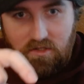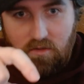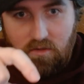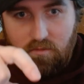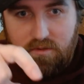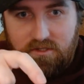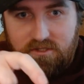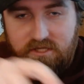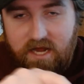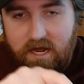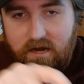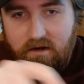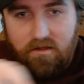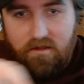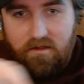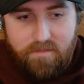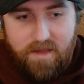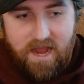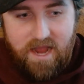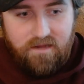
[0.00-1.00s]
push down on
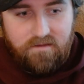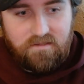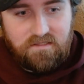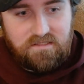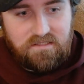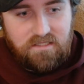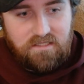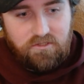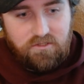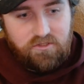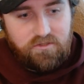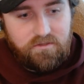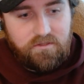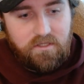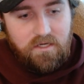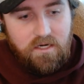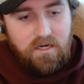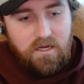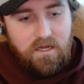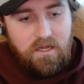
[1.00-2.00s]
the back of the stud
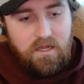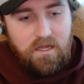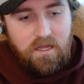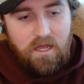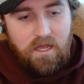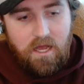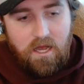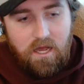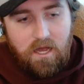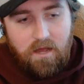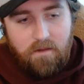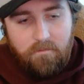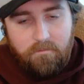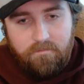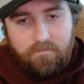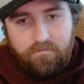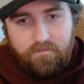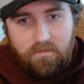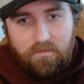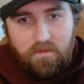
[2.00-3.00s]
shooter,
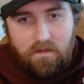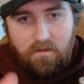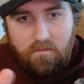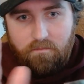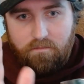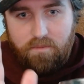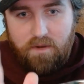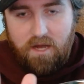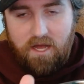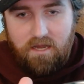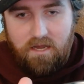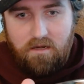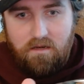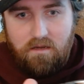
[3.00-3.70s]
but